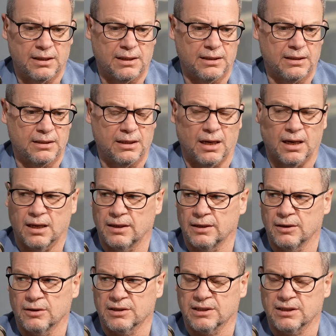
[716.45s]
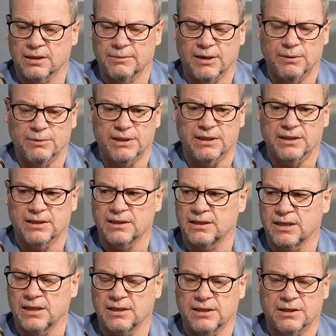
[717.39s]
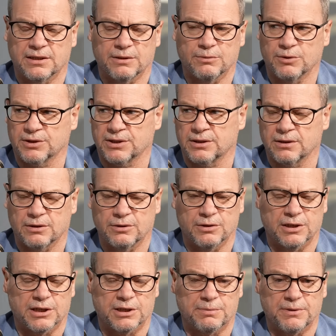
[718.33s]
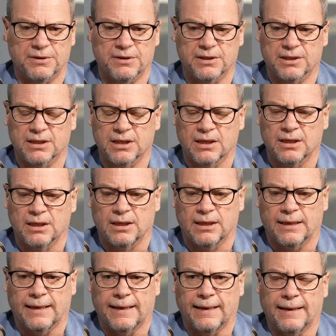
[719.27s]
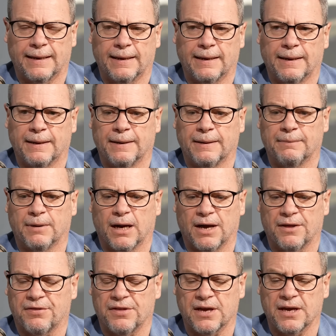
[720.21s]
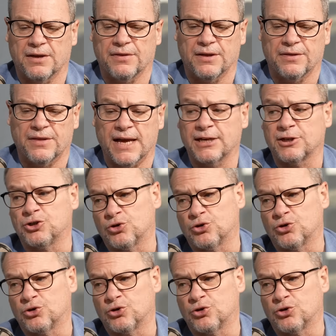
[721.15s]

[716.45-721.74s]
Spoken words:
And the last time I went to the dentist, it wasn't a good experience. I think that